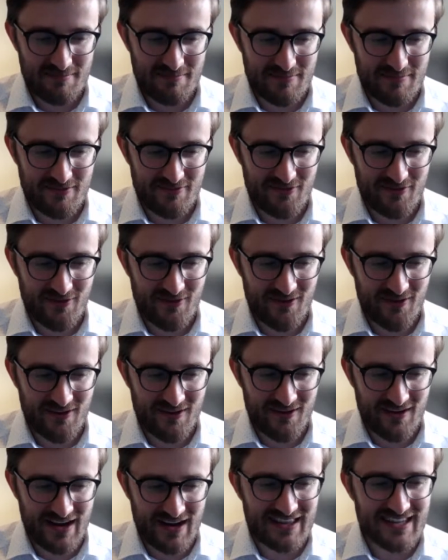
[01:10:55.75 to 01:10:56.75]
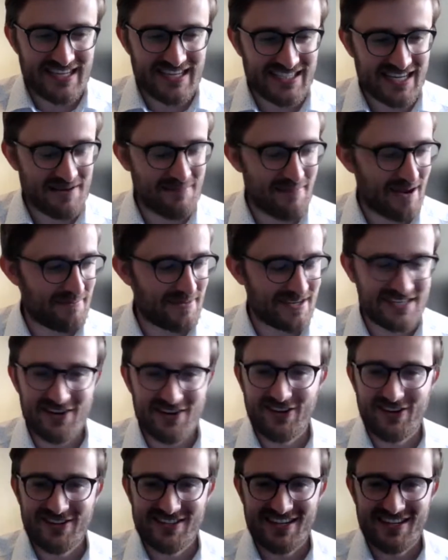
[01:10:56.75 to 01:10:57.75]
before, at least in my
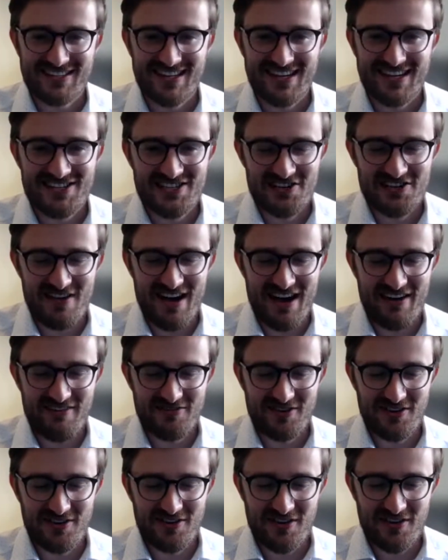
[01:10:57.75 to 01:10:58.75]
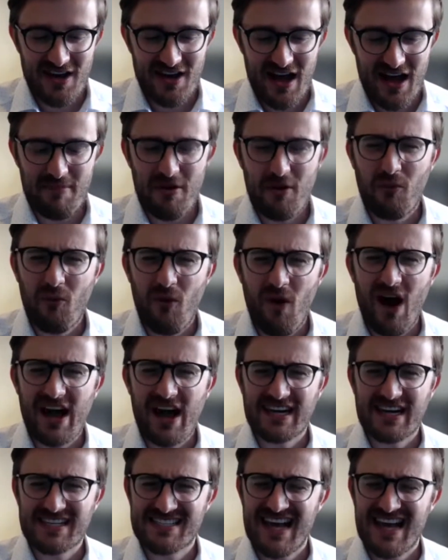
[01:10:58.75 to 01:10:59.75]
materials I'll send to you after, about why
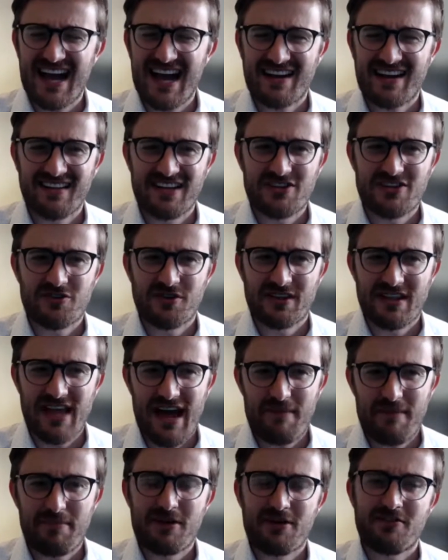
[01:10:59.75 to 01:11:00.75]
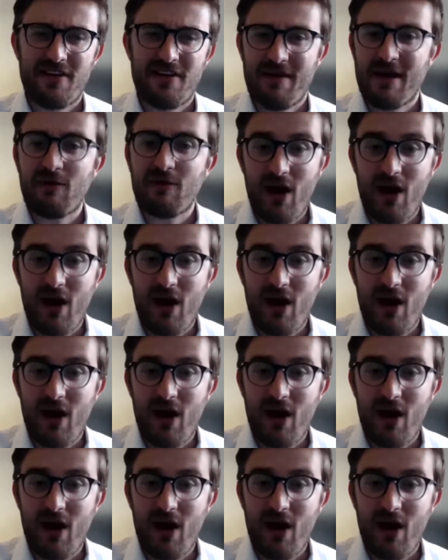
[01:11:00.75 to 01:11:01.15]
exactly during that period of time and